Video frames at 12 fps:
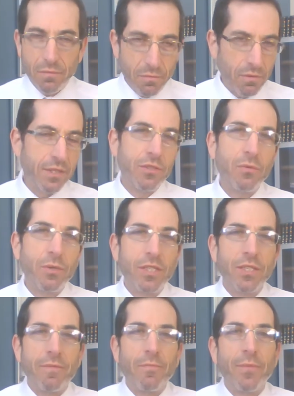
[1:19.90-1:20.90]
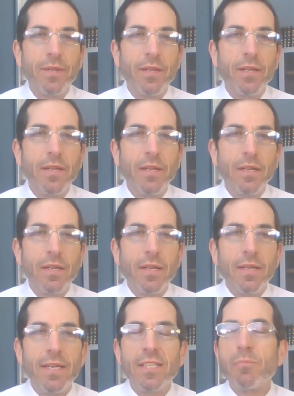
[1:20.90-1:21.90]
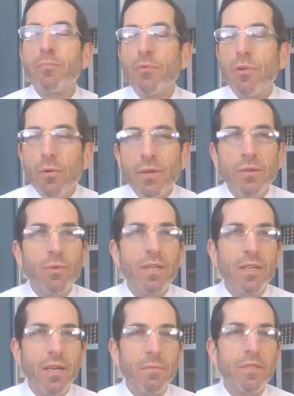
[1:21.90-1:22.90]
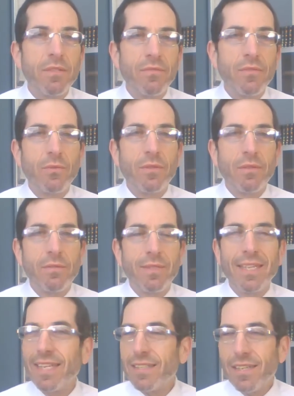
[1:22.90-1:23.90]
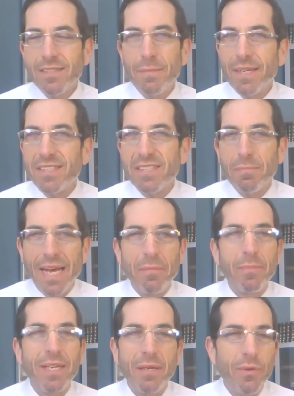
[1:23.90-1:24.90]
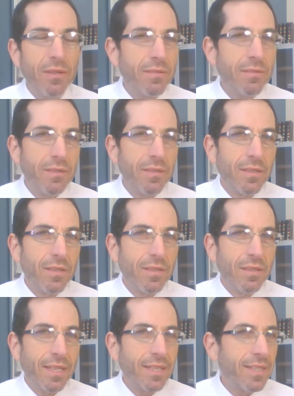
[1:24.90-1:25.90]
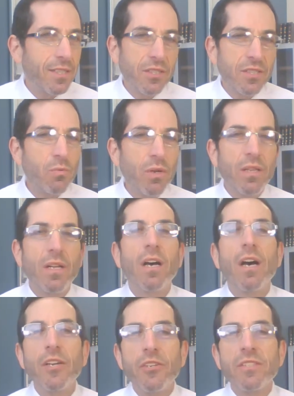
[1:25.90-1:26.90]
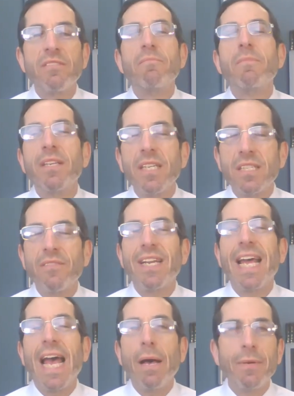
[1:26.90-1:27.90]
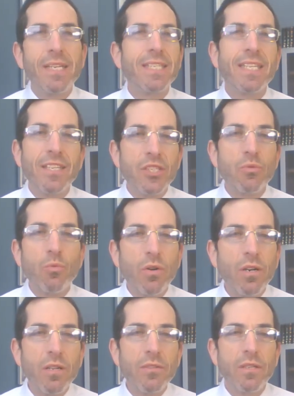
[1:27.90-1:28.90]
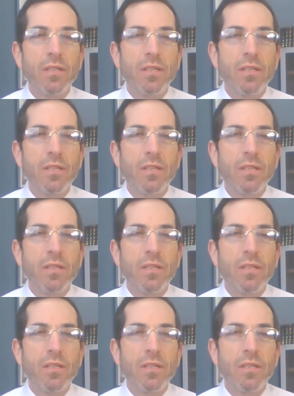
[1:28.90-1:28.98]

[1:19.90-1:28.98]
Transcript: intuition. It's broken when it comes to food. Now that doesn't make us bad people like I said, just one of the hundreds of millions of inhabitants in this world